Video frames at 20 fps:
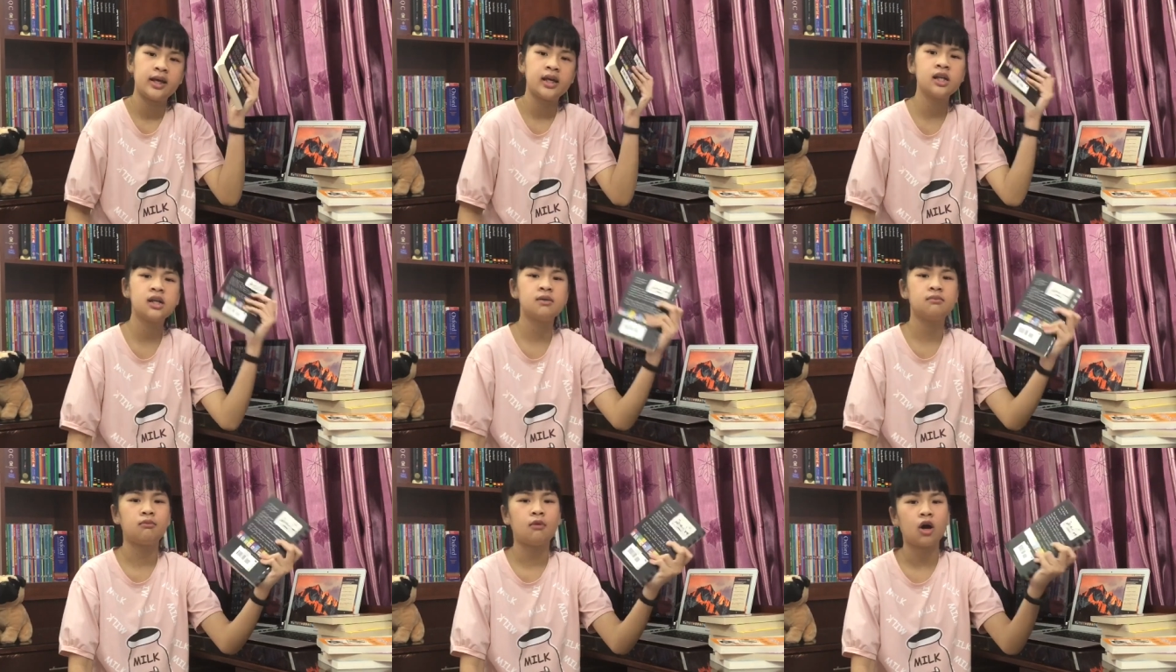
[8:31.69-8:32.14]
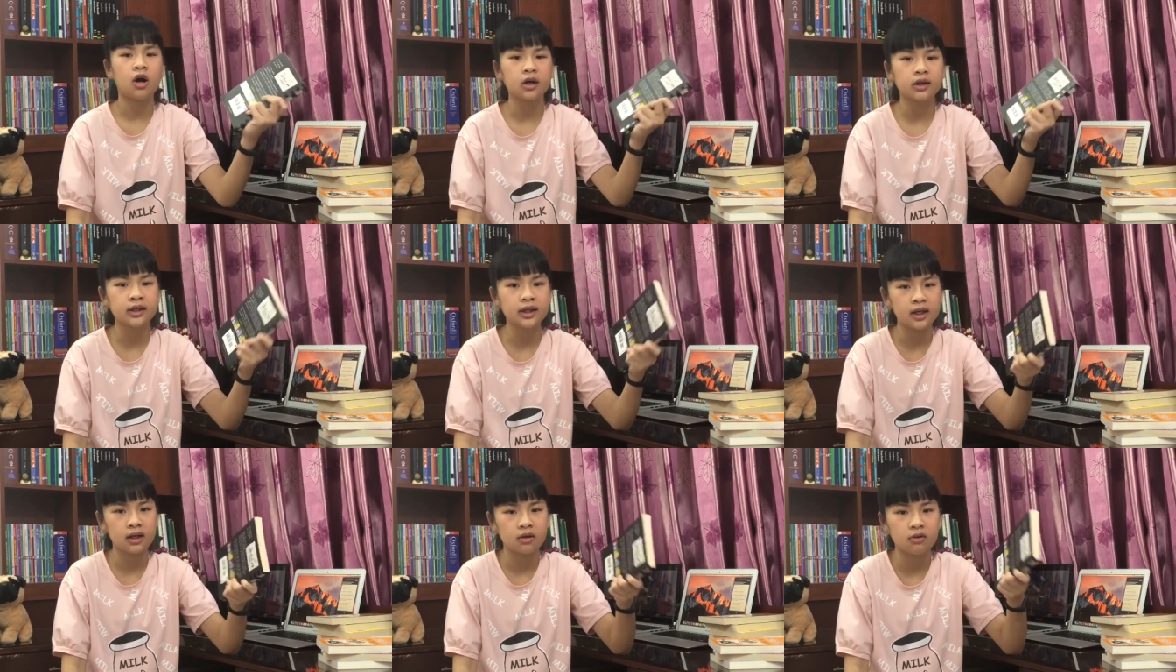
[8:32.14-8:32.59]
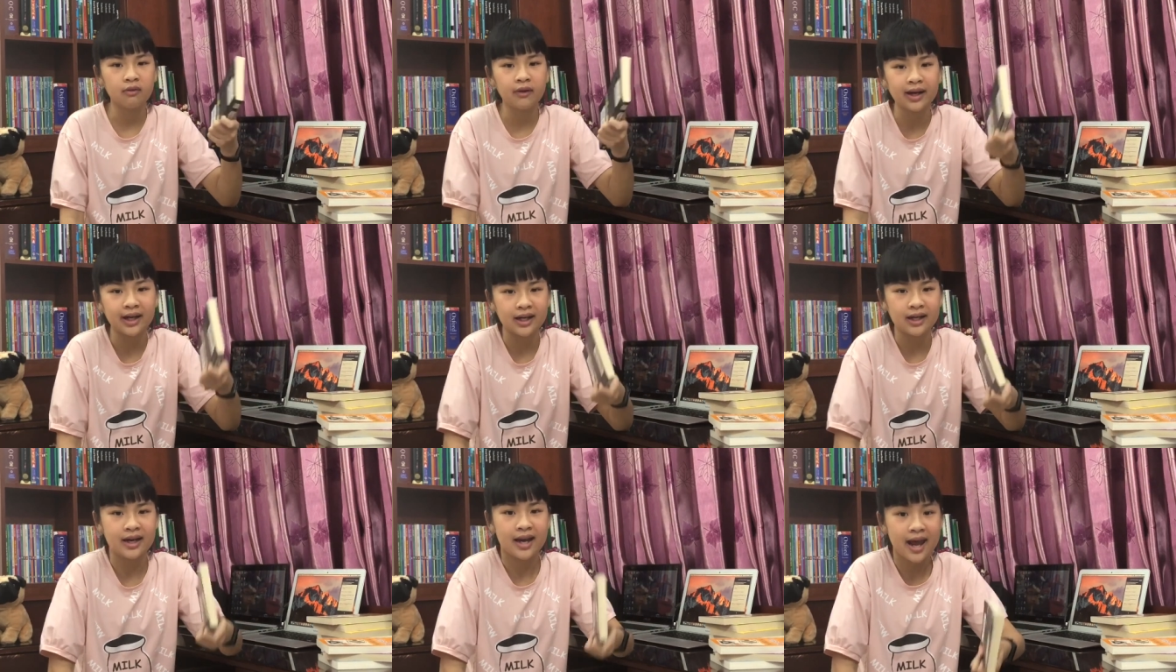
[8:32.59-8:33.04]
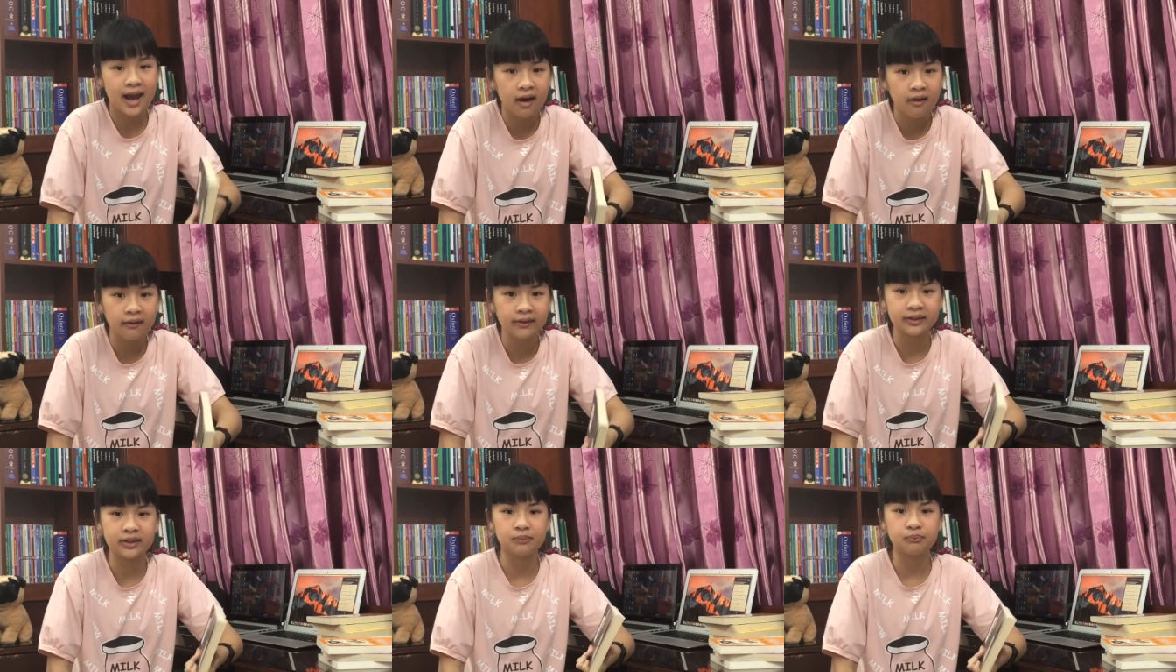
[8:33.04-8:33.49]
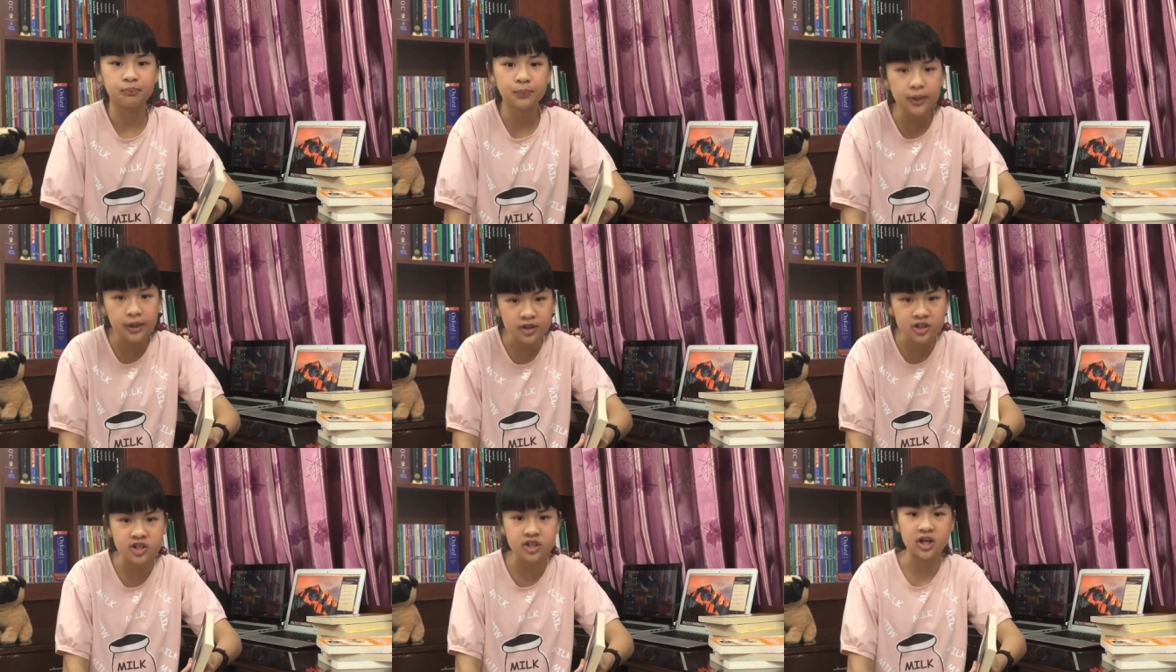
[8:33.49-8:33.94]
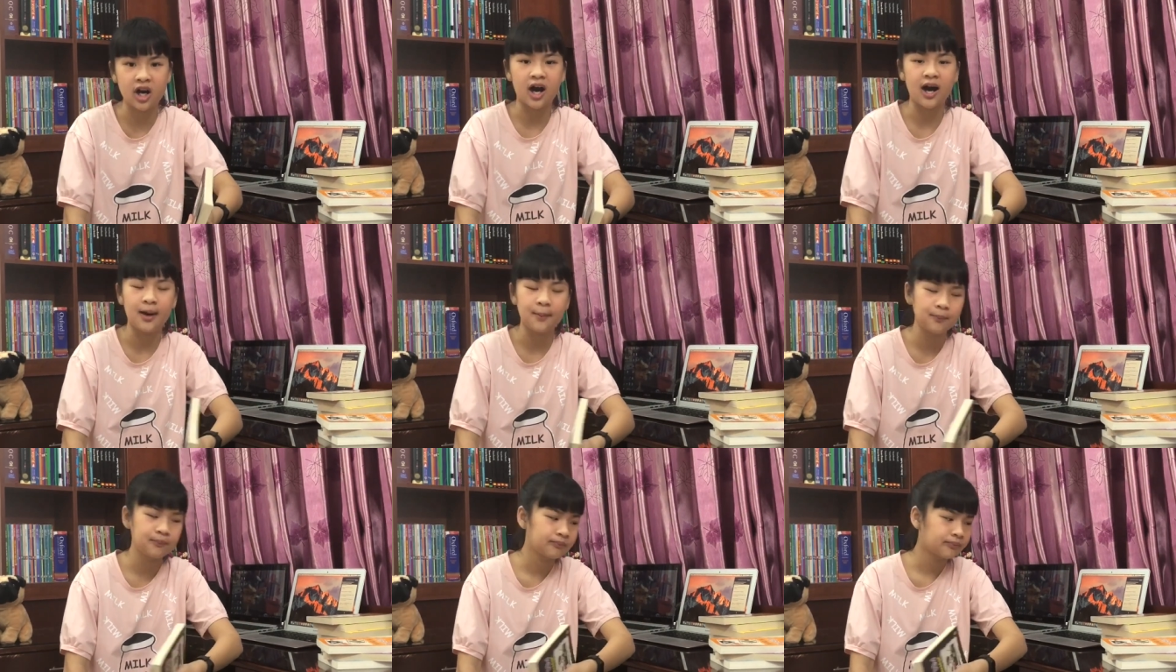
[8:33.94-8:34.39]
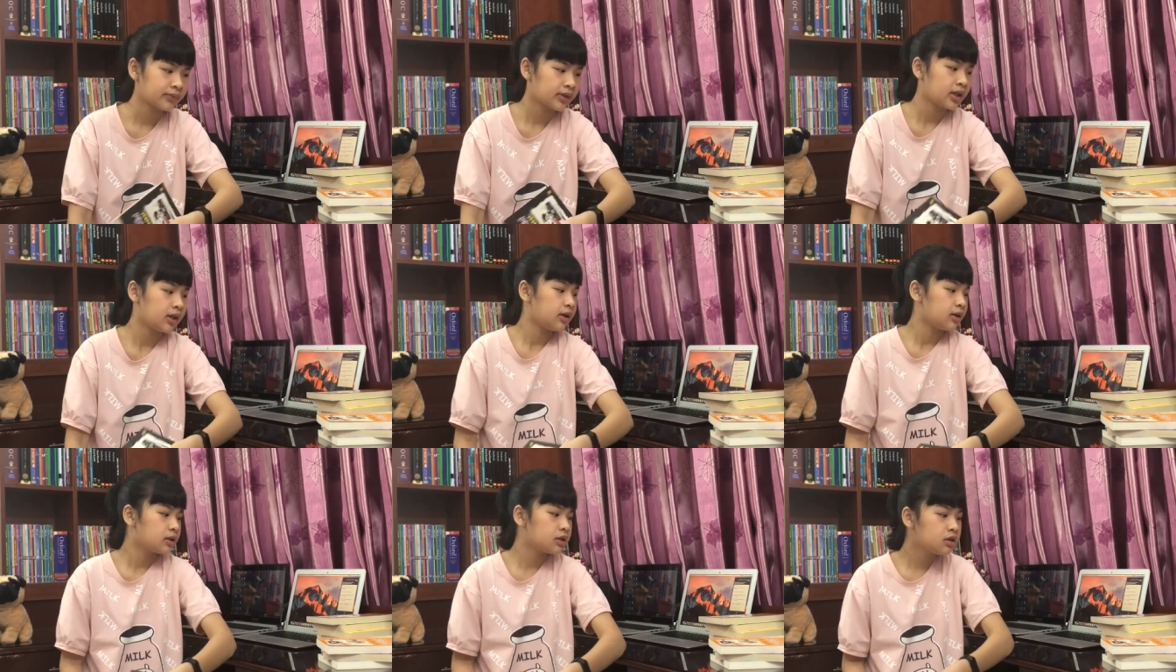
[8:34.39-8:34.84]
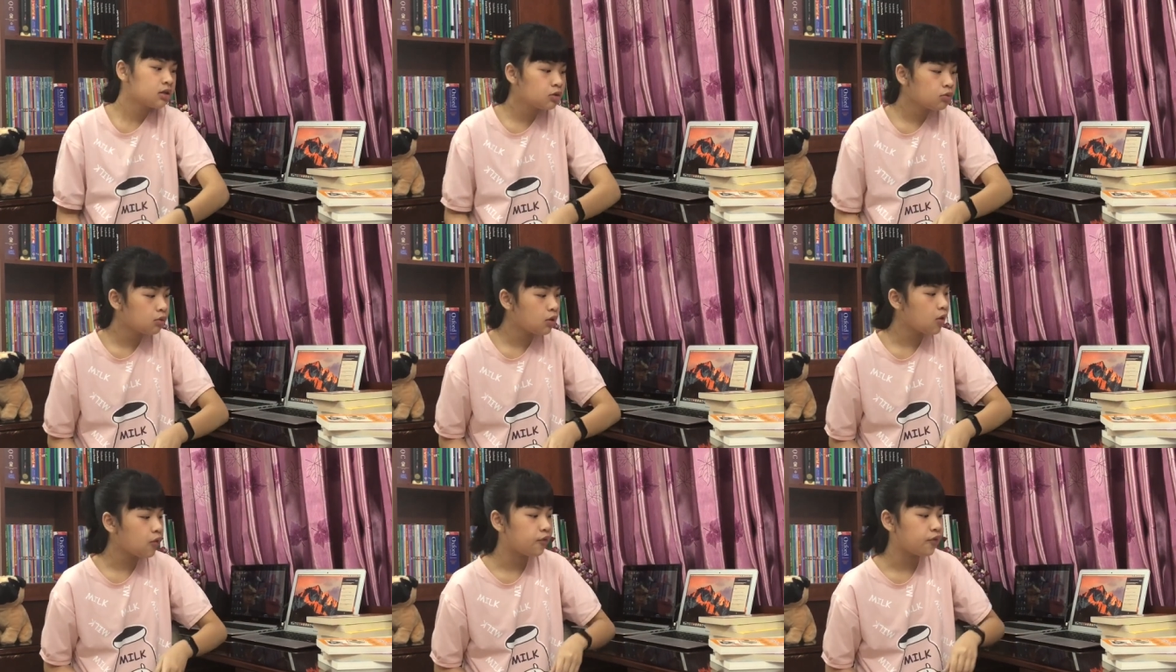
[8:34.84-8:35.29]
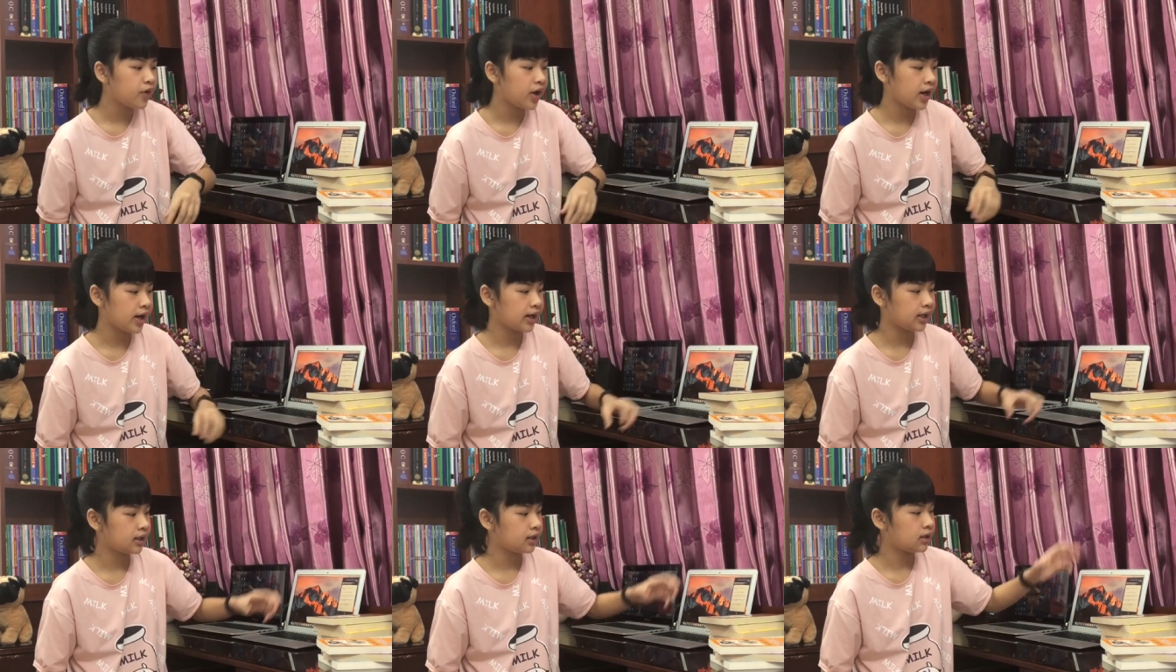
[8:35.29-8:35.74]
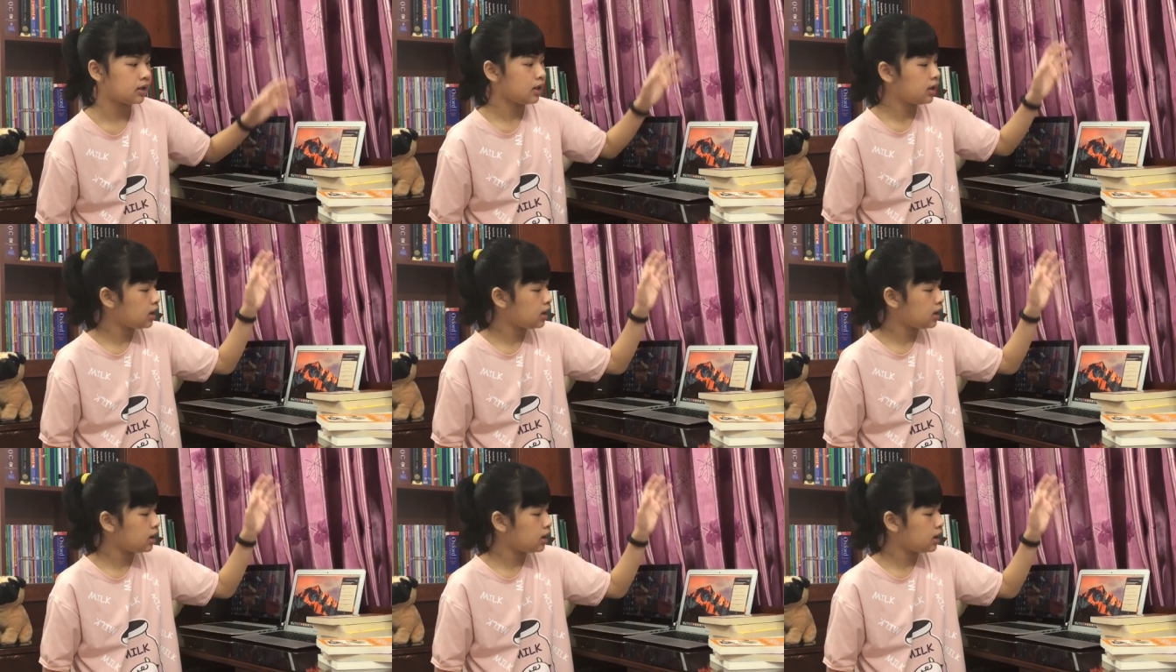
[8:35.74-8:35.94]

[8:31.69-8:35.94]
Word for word: in the market right now at the bookshop, you will find,